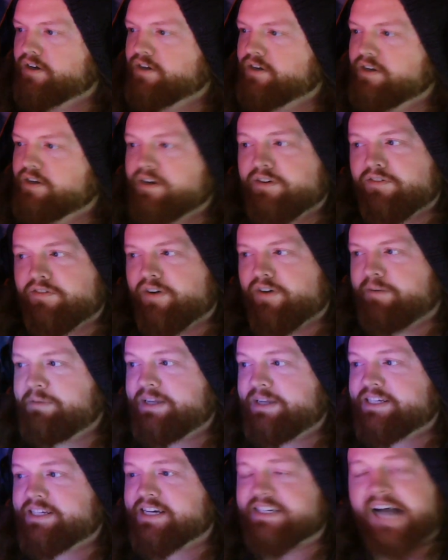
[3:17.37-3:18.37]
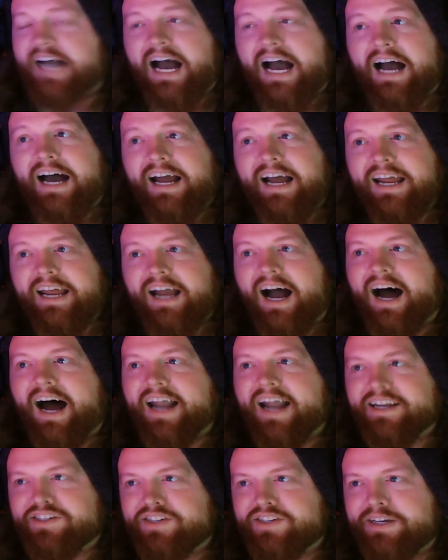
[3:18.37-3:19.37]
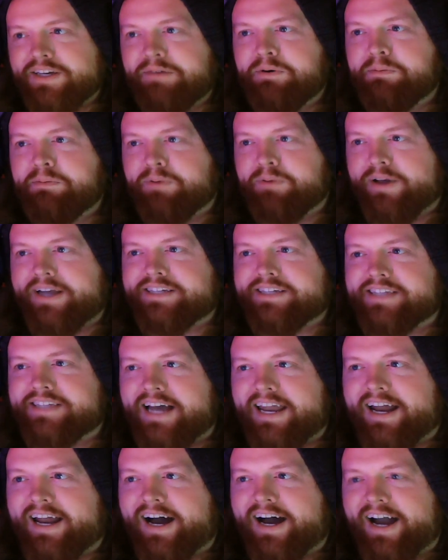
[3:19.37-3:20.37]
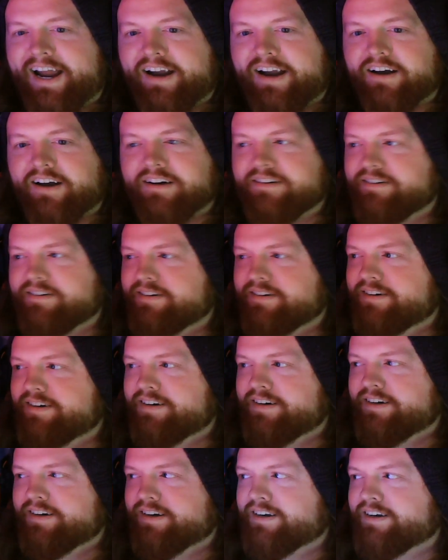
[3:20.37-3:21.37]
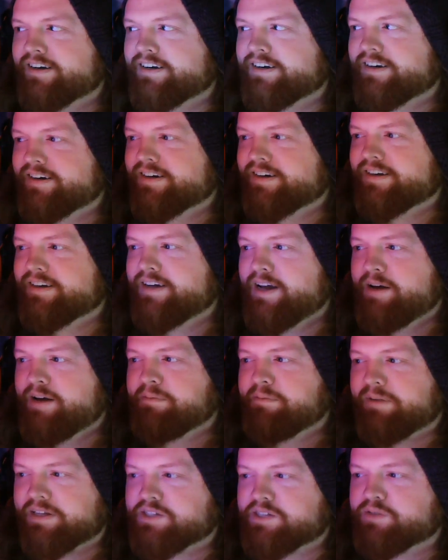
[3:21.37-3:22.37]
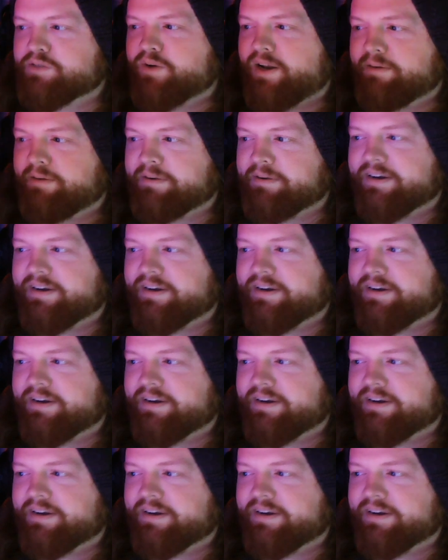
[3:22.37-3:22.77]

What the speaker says: Run BTS. I honestly would place that higher. This is what I'm gonna.